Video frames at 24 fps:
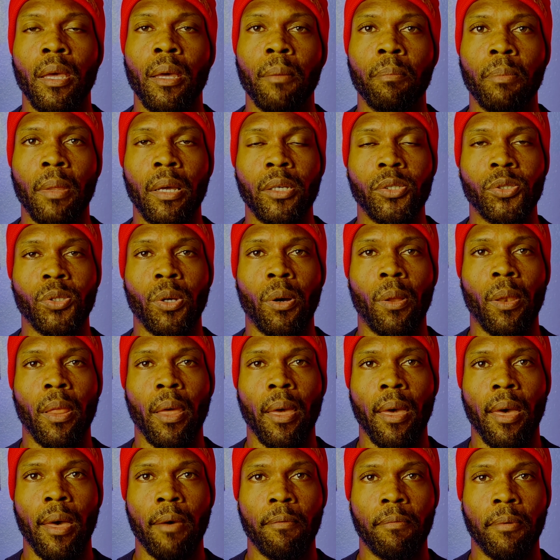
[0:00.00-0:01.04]
That's all I
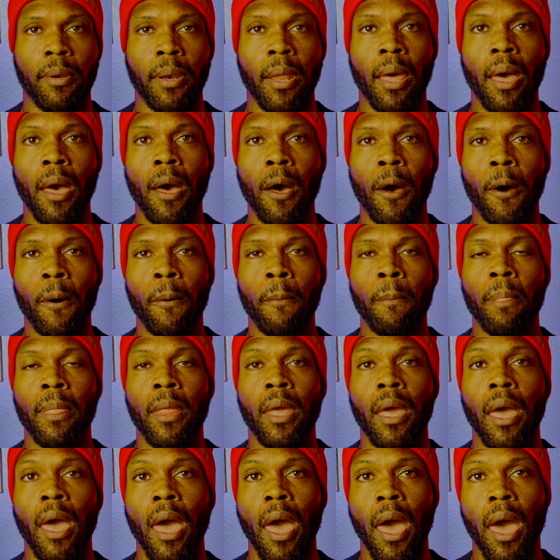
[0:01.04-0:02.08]
have for now.
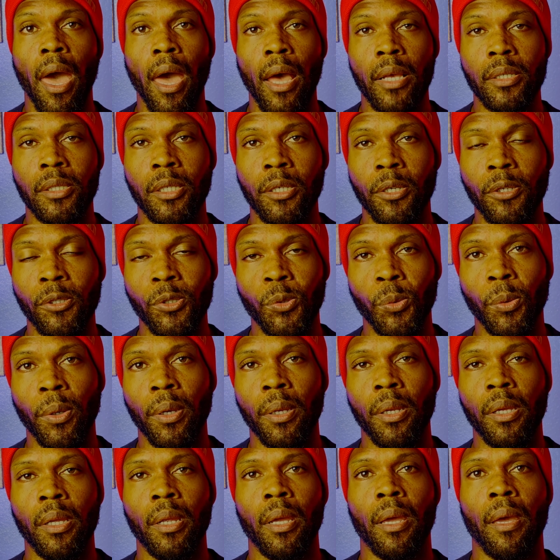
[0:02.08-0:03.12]
As it is
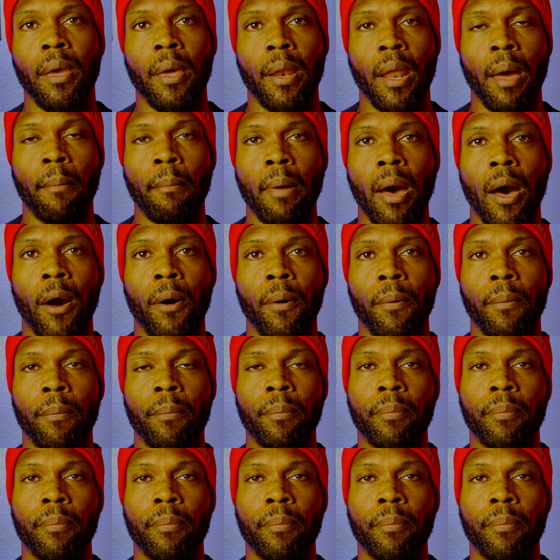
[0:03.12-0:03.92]
written, and I'm out.